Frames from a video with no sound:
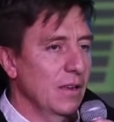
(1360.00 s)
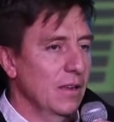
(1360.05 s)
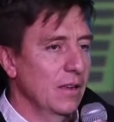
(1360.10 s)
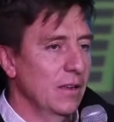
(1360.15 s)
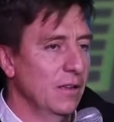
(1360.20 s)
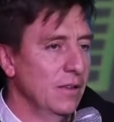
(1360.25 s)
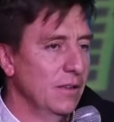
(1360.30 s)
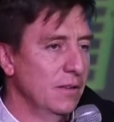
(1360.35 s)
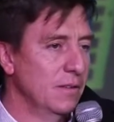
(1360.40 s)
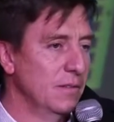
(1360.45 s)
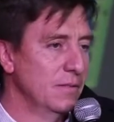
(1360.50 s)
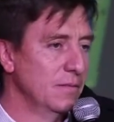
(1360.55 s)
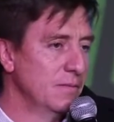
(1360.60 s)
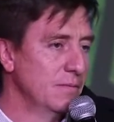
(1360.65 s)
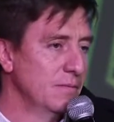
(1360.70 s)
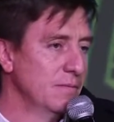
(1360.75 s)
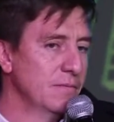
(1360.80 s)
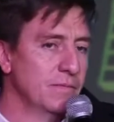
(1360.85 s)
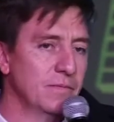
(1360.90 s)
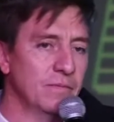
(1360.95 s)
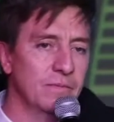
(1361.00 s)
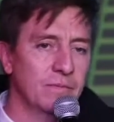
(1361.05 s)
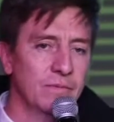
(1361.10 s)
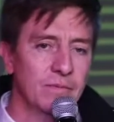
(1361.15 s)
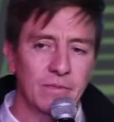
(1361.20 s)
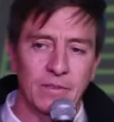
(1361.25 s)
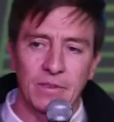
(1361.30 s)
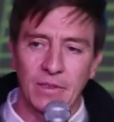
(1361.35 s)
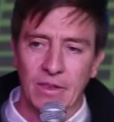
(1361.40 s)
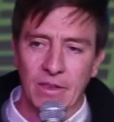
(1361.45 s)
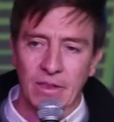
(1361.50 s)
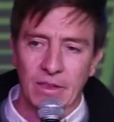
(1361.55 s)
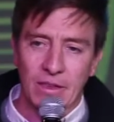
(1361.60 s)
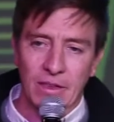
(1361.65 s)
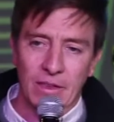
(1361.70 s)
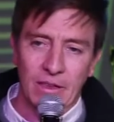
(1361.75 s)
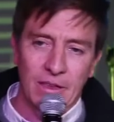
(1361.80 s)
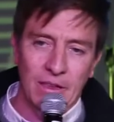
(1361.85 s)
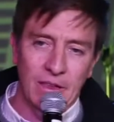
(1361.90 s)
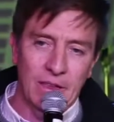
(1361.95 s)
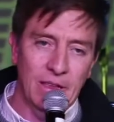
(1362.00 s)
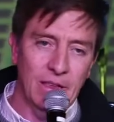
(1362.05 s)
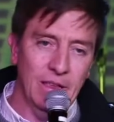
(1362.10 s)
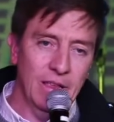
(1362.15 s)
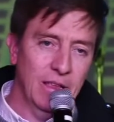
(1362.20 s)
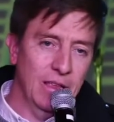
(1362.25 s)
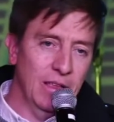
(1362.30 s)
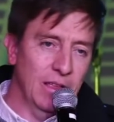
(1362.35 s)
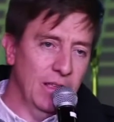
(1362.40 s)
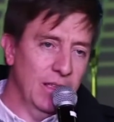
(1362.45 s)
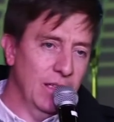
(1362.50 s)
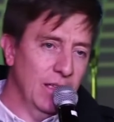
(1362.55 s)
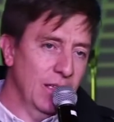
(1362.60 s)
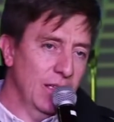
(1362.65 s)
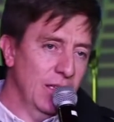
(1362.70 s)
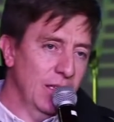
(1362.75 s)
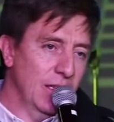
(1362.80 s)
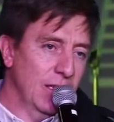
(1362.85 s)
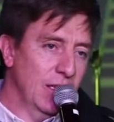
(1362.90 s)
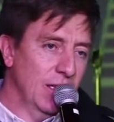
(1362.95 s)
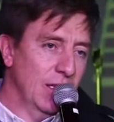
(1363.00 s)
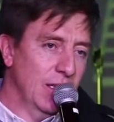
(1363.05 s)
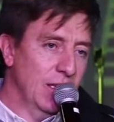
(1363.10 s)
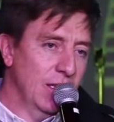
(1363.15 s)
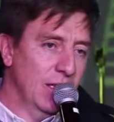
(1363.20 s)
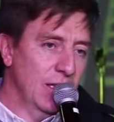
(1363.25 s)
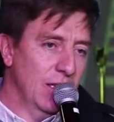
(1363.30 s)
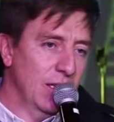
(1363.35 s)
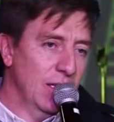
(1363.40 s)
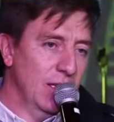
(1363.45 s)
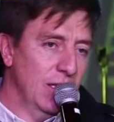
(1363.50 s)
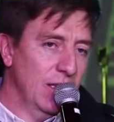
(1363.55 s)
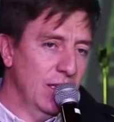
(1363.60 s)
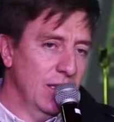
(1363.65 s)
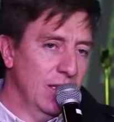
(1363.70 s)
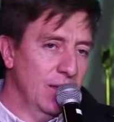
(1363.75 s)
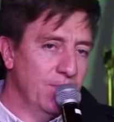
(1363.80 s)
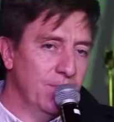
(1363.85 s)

[no speech]